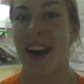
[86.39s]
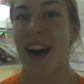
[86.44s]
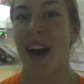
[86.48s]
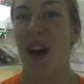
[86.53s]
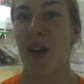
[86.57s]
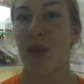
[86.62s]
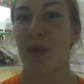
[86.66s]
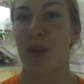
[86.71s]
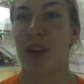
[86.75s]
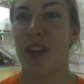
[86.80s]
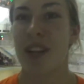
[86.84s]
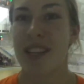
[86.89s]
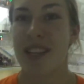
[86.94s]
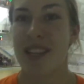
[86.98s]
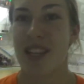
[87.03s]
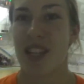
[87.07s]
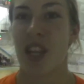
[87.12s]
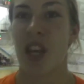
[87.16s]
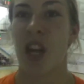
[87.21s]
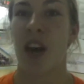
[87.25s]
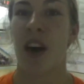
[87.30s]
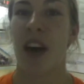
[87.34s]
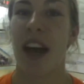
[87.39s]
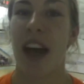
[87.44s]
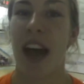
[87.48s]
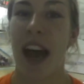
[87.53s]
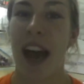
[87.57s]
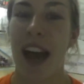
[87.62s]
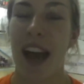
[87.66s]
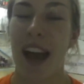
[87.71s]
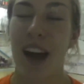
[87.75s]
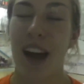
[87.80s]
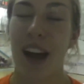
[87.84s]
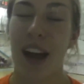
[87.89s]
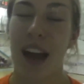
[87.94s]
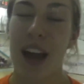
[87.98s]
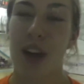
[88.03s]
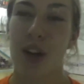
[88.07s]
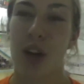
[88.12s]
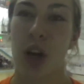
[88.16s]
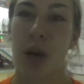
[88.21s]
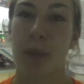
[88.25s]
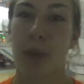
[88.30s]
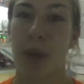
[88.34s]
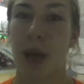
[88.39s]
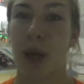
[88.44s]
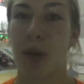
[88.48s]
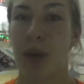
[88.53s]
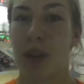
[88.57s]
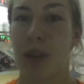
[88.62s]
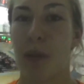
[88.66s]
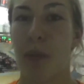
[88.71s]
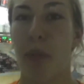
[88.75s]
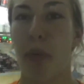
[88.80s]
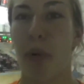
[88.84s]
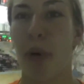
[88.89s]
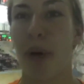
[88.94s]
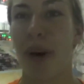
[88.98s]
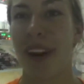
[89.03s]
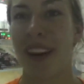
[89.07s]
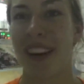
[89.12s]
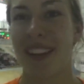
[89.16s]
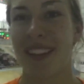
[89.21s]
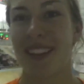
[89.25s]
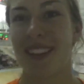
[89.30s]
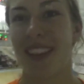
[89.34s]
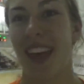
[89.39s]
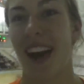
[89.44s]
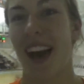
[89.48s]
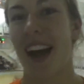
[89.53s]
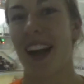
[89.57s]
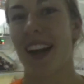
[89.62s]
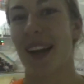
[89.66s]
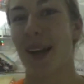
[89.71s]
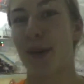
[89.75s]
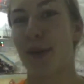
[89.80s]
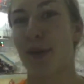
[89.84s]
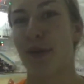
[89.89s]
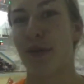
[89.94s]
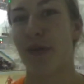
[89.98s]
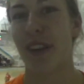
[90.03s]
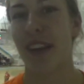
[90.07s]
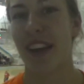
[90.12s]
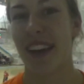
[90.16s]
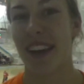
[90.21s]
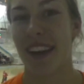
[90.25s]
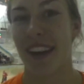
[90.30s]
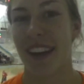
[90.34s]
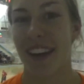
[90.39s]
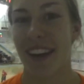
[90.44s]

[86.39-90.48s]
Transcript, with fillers: Uh, you know, I, I, I grew up playing with the boys kind of, and